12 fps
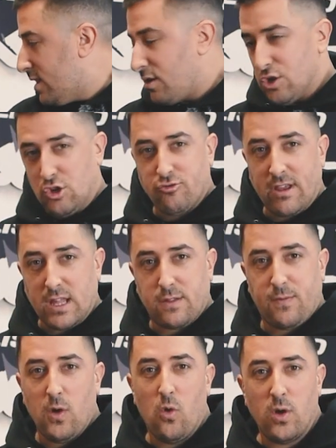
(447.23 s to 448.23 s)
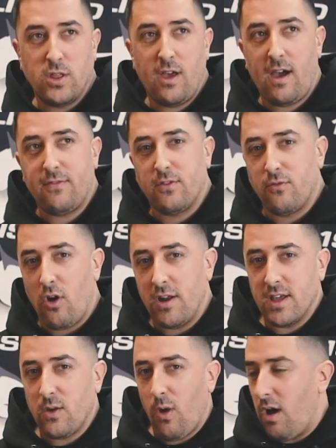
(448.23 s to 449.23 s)
so it drinks fuel and you have to ride
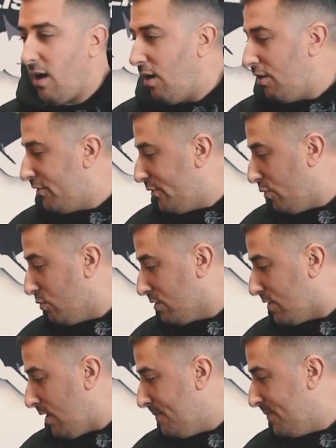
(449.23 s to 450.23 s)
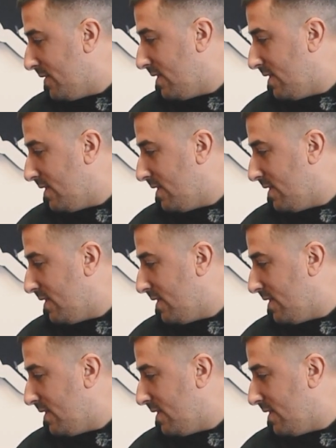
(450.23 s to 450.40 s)
it quite hard all the time.